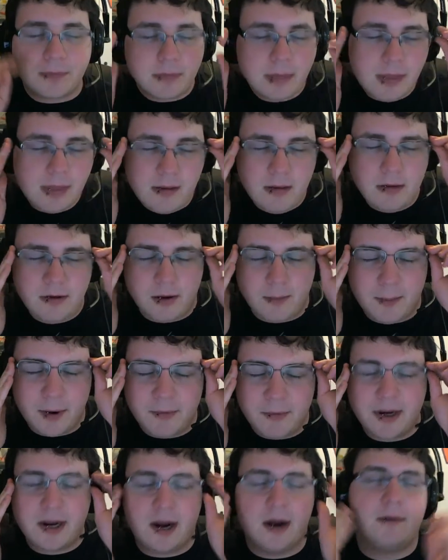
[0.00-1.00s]
But
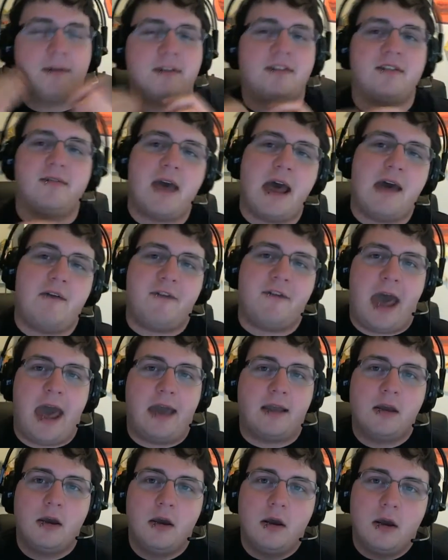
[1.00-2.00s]
regardless of that
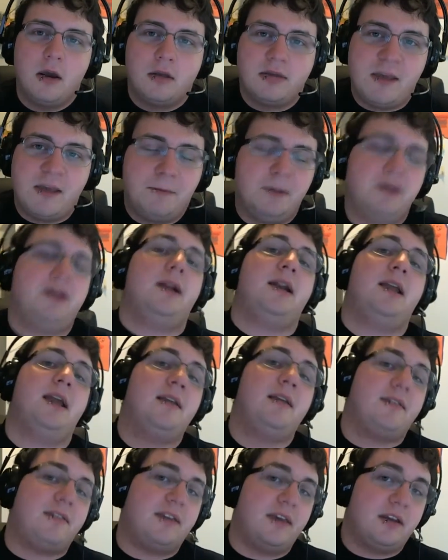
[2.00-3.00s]
fact, they played it
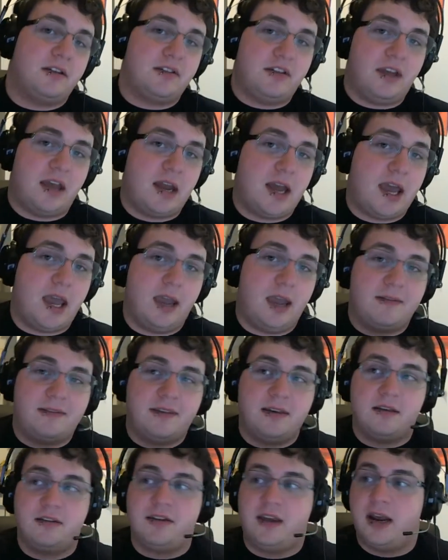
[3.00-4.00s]
against CLGNA, and
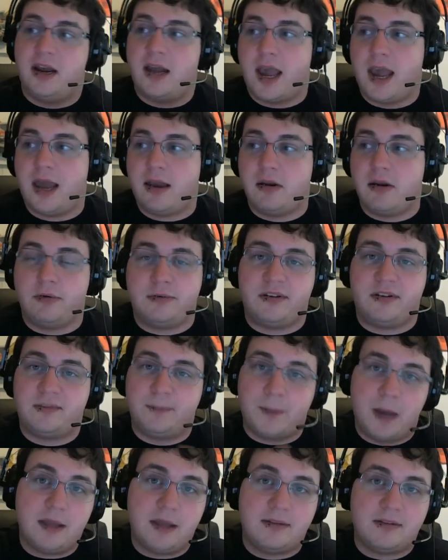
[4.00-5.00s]
CLGNA had no
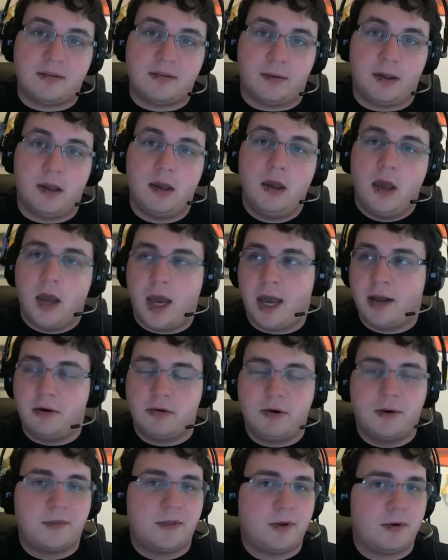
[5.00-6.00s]
response to it. I don't
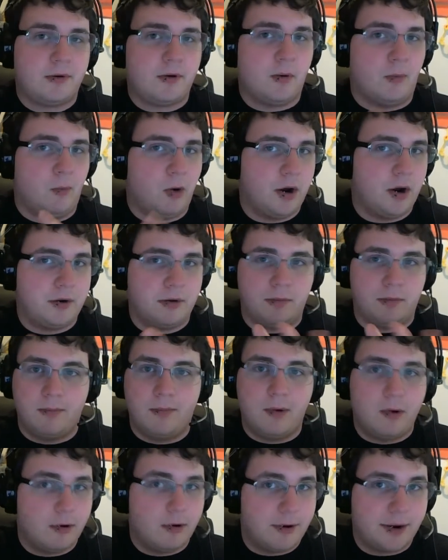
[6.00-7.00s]
know if there were one or
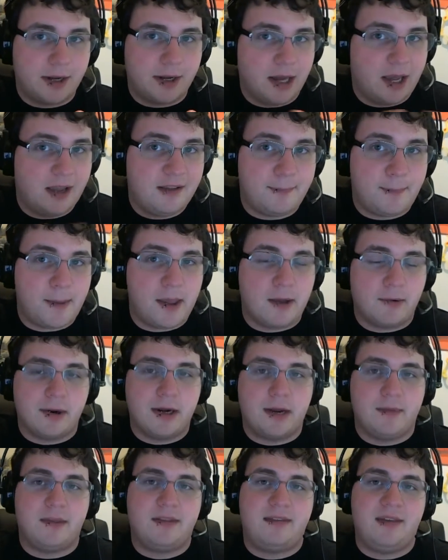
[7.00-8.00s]
more Ignites being run
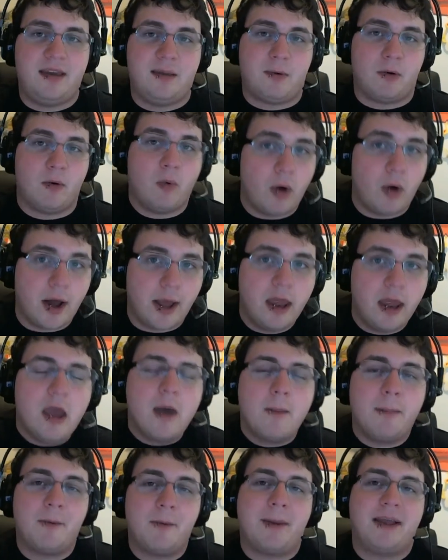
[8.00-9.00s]
on the team or what,
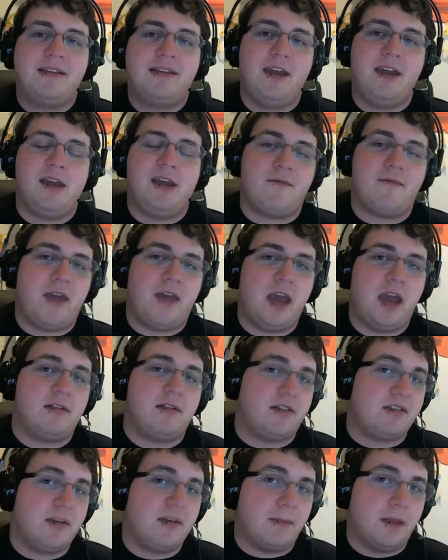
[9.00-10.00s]
but by taking advantage
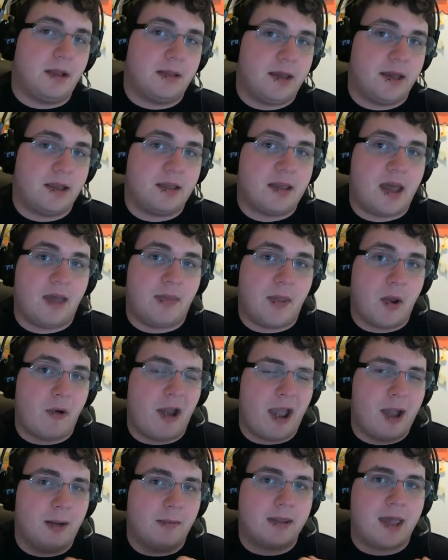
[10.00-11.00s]
of something like that, they were
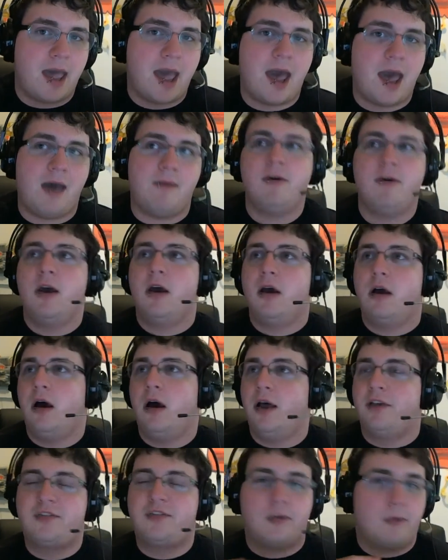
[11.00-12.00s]
able to have
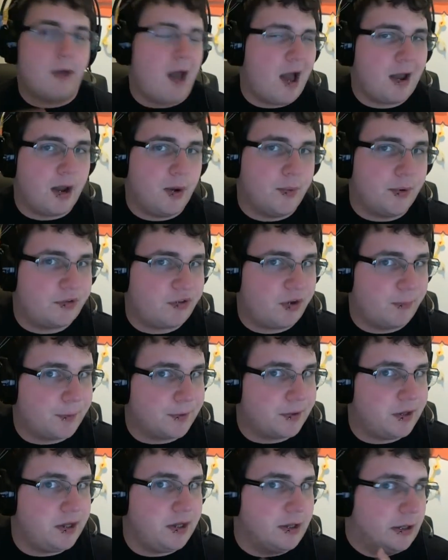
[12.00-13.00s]
a Soraka with triple
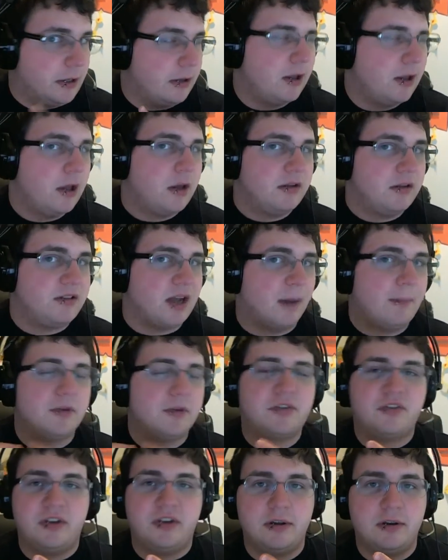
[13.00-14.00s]
heal, double
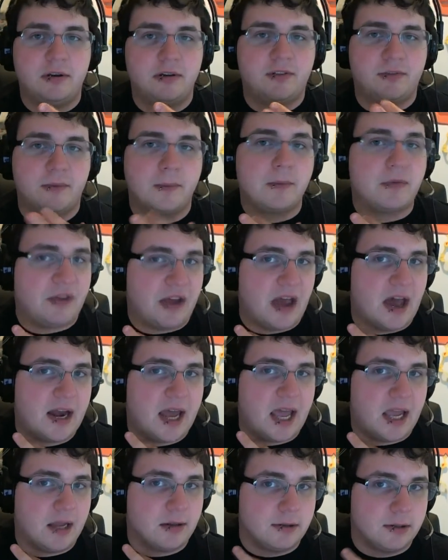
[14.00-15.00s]
shields from
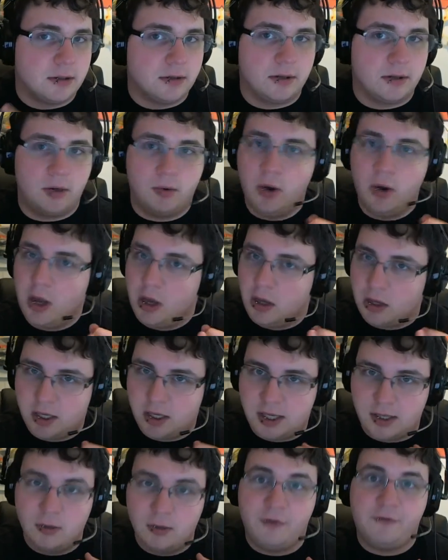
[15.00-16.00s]
Janna and Lulu,
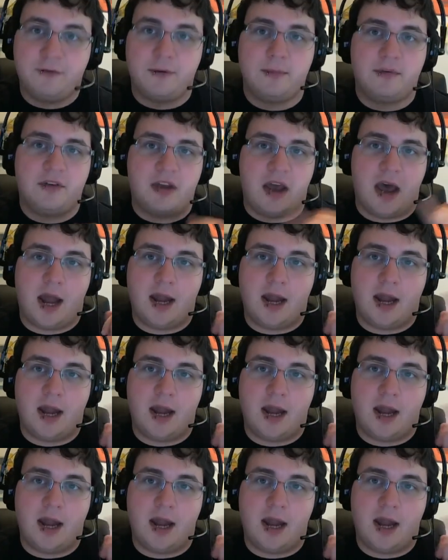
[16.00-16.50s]
heal from Janna.